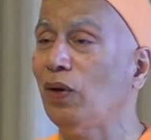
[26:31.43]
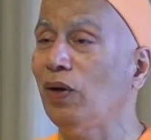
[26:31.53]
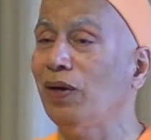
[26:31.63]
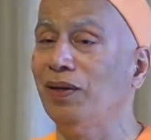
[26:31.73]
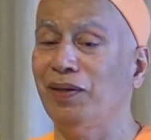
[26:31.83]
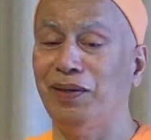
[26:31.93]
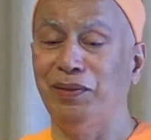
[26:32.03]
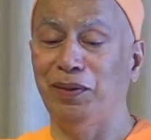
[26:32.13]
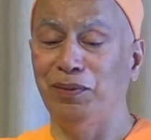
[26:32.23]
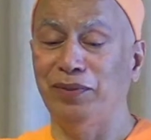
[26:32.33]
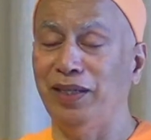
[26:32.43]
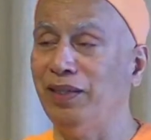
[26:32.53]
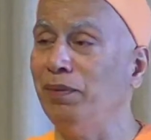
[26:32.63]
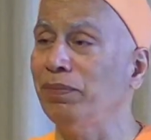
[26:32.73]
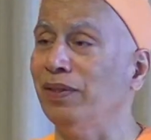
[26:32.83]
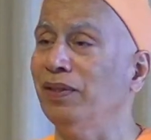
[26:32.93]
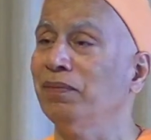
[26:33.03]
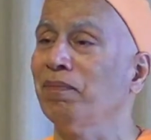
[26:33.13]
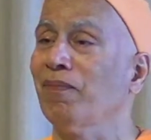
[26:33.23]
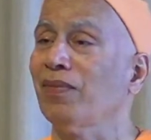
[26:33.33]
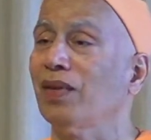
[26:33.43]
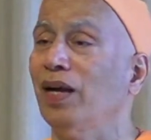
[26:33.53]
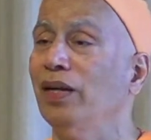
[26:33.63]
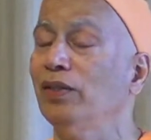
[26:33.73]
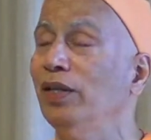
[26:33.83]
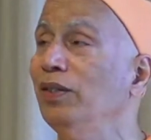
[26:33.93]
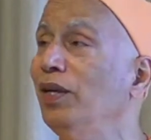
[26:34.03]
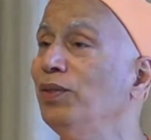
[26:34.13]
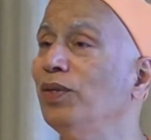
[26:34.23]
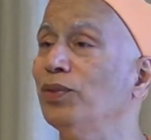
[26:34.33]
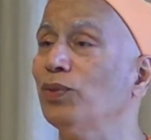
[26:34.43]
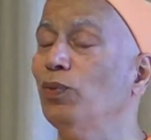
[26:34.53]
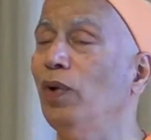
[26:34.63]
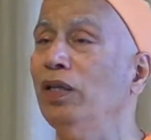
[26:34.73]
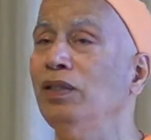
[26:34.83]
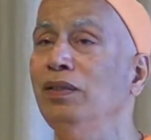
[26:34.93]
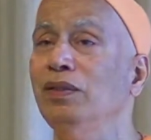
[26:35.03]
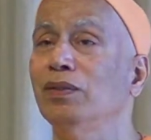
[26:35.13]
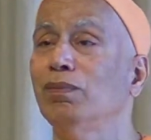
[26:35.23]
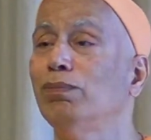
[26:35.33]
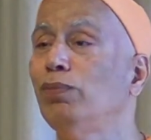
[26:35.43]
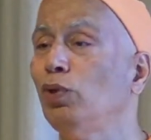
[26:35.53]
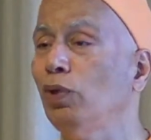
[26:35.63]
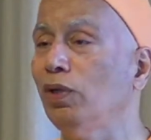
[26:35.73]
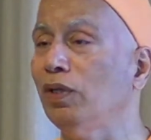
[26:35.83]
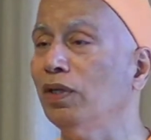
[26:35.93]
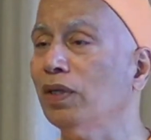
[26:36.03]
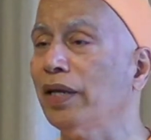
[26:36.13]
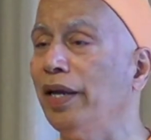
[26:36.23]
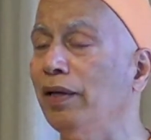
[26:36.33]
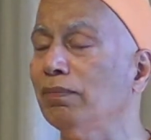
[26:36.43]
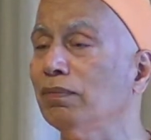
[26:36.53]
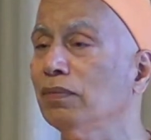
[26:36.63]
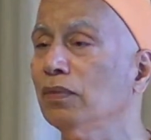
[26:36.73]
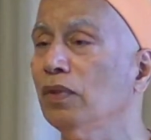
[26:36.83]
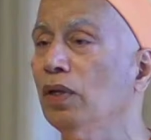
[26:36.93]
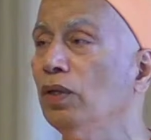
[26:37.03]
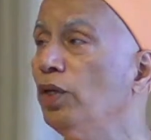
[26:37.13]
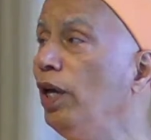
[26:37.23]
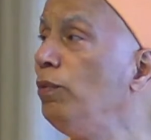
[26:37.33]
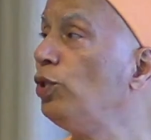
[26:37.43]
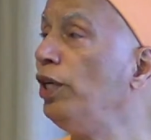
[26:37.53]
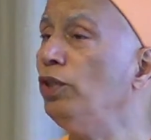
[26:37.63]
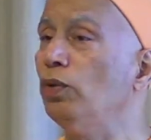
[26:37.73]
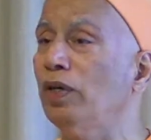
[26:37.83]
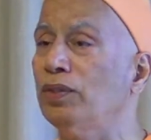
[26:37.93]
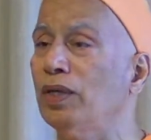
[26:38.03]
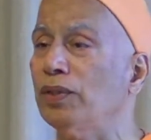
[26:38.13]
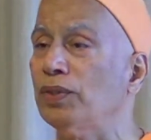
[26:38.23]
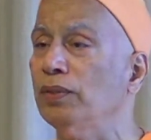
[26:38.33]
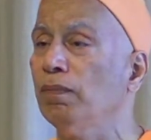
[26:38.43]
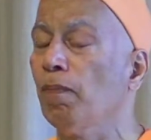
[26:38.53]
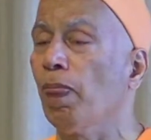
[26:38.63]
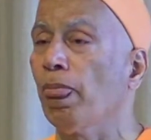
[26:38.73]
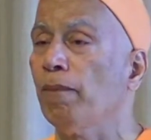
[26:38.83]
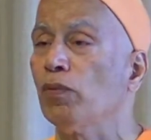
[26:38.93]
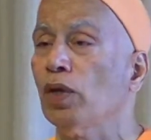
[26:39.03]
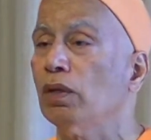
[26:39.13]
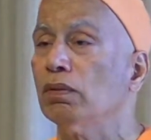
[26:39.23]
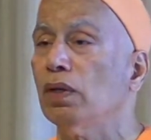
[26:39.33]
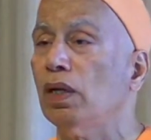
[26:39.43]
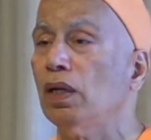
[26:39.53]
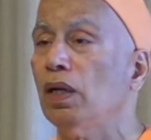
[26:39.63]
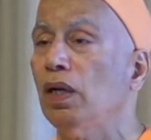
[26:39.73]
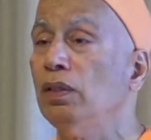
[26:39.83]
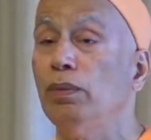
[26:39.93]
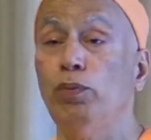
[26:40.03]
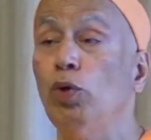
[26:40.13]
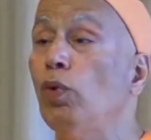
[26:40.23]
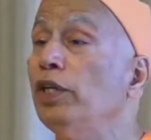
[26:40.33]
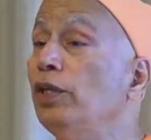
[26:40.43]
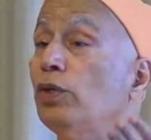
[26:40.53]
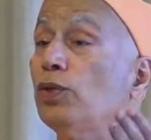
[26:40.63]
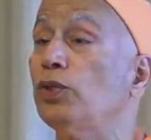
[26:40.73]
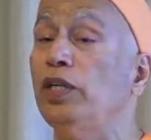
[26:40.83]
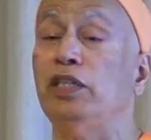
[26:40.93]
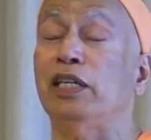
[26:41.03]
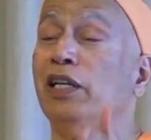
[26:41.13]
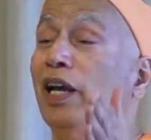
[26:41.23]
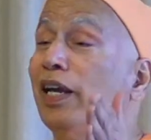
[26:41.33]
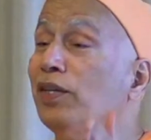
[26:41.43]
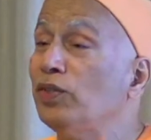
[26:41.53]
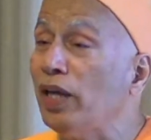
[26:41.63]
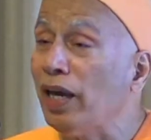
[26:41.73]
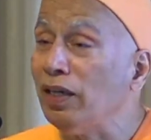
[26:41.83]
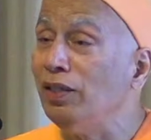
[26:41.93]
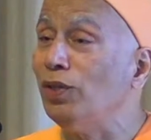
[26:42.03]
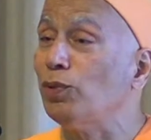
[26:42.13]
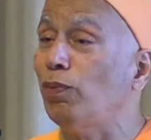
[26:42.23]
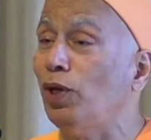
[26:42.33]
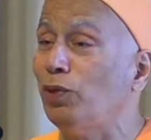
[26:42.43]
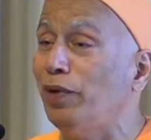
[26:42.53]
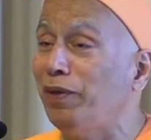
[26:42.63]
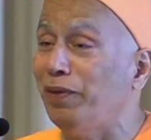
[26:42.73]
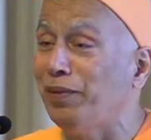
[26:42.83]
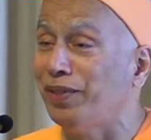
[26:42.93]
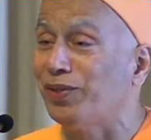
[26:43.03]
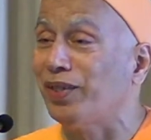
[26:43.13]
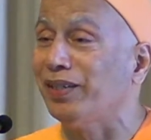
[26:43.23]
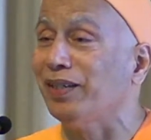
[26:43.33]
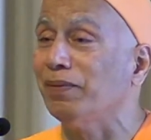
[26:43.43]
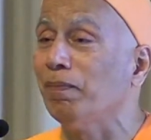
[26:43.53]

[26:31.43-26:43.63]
of that temple, and then there is this one bull came straight towards us. And the bull wanted to sit in exactly the spot where we were sitting.